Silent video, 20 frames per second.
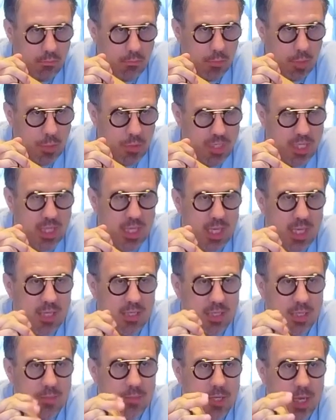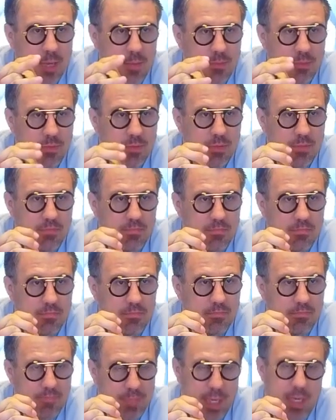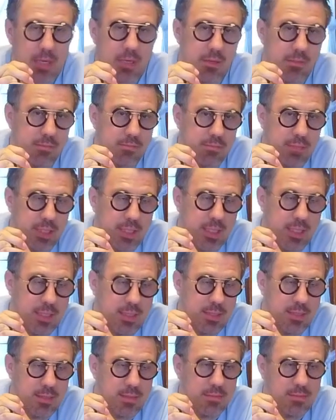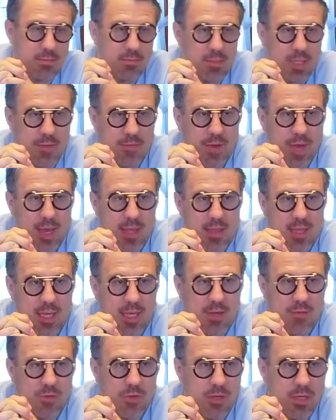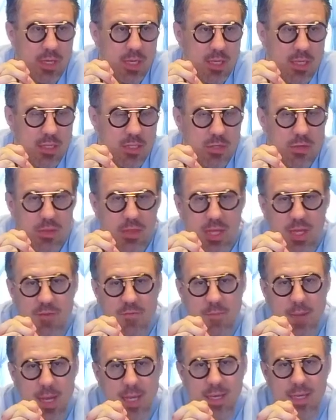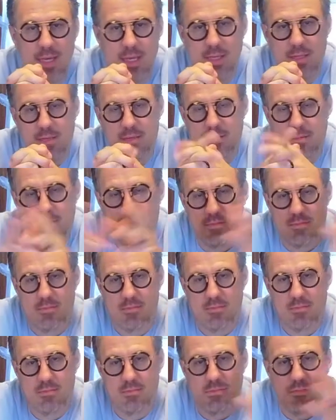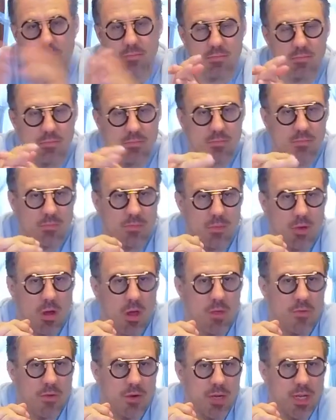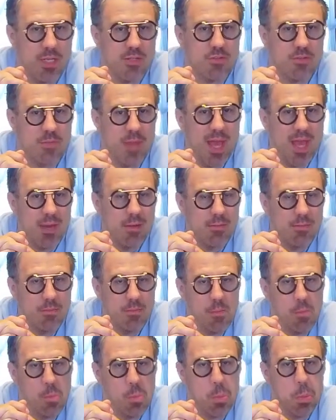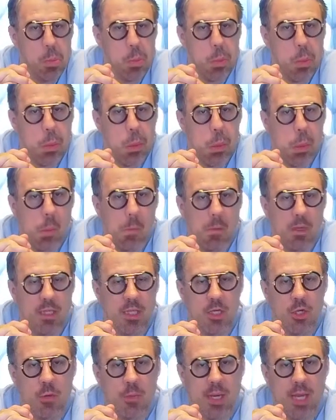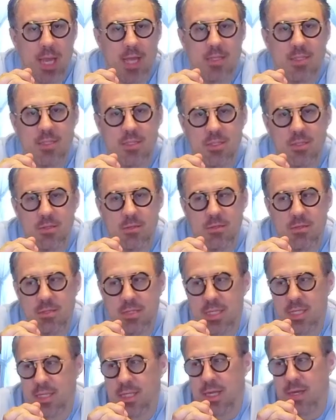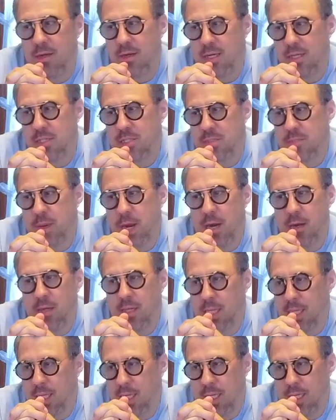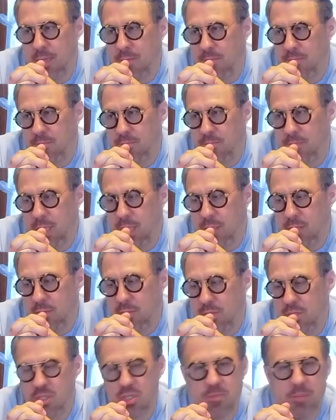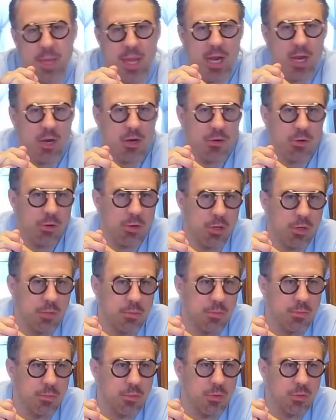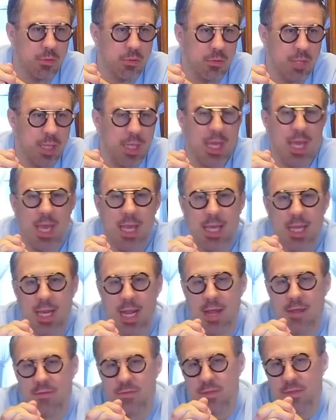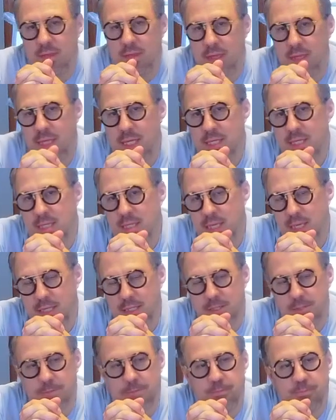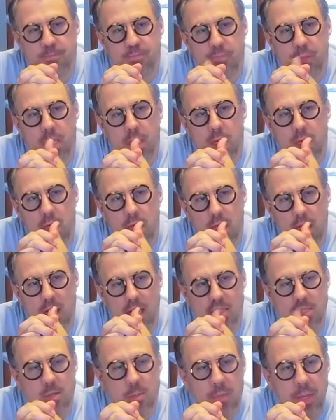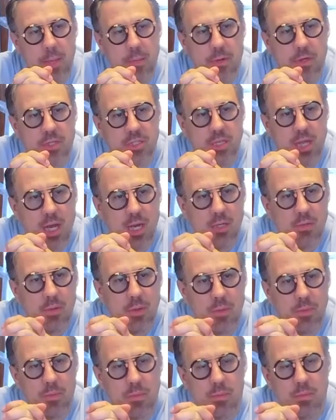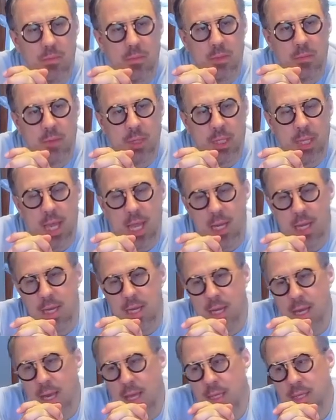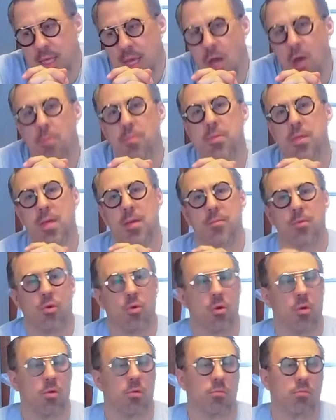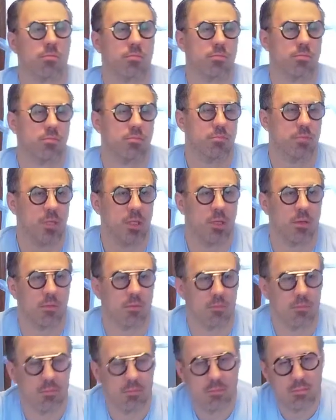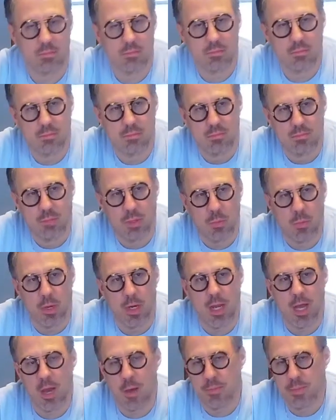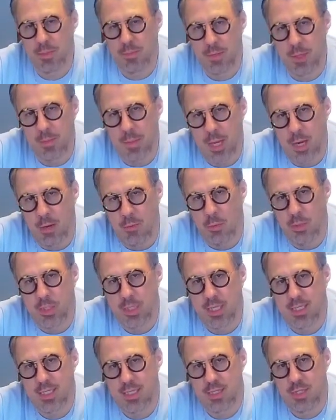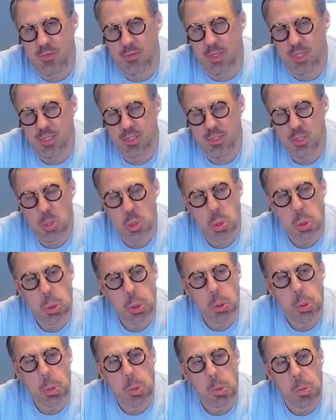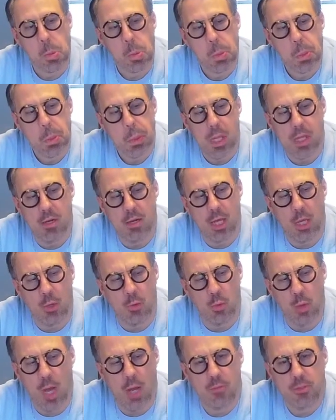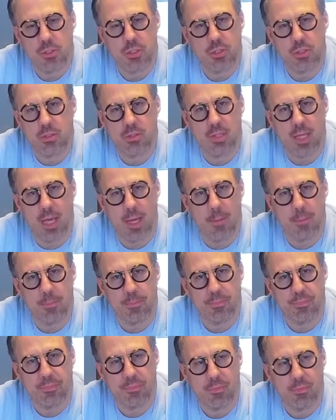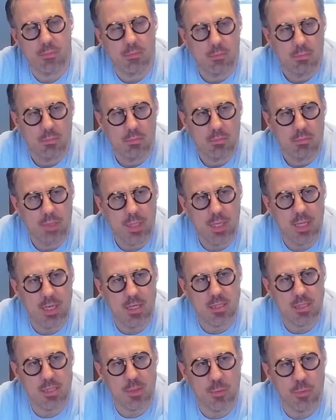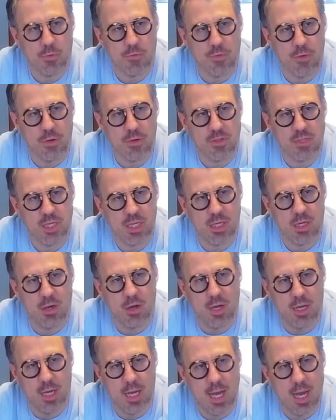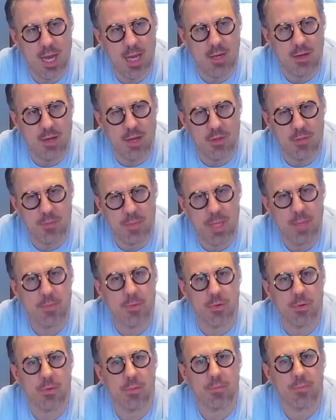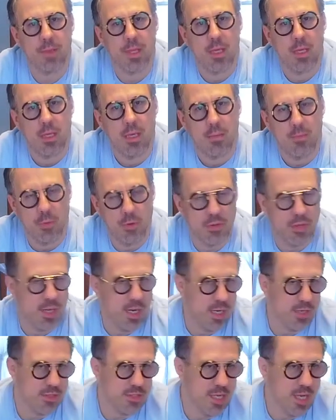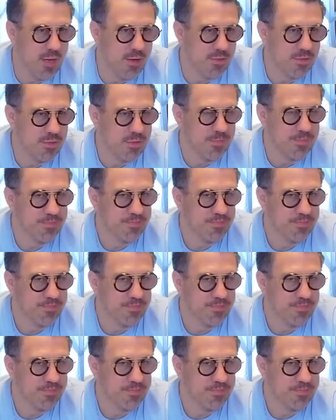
Which I think is sometimes better because if I think of your needs and you think of my needs, all of our needs are met. And then nobody has to sit there and spiraling in, in despair or, or they can't get out of these things. And so people are shocked when, when Katie and I help them or, you know, we want to help them no matter what they did to us. And they're like, why would you do that? Because we're focusing on God and other people more than ourselves.